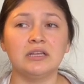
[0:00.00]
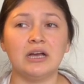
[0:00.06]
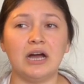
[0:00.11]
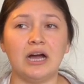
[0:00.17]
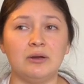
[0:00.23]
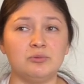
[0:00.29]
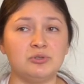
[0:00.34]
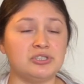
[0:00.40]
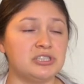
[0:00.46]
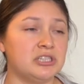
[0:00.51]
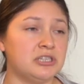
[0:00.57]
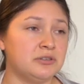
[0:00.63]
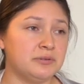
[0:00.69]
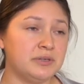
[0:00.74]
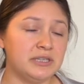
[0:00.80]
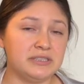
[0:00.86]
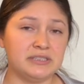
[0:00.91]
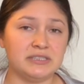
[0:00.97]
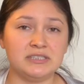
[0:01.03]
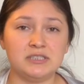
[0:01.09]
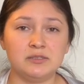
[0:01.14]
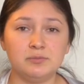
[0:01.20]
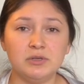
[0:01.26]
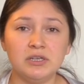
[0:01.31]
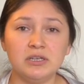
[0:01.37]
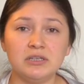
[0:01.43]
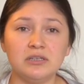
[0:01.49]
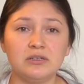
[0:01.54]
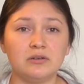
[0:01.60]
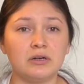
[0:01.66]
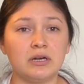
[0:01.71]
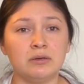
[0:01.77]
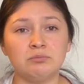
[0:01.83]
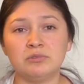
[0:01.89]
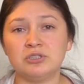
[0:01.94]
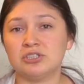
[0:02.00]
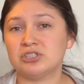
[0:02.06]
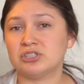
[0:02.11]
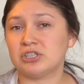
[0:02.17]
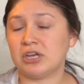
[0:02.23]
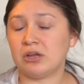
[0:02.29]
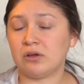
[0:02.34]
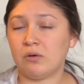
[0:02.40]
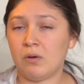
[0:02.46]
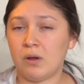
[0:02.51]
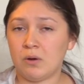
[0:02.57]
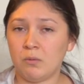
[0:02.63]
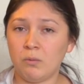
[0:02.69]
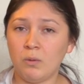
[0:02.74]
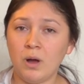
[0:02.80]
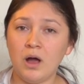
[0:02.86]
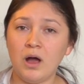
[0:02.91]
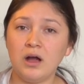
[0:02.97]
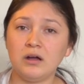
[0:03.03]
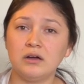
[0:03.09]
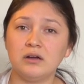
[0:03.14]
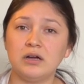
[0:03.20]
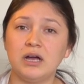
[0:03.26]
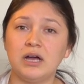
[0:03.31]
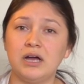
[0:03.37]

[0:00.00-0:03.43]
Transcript: I'm just gonna read this book, or I'm just gonna go on a walk.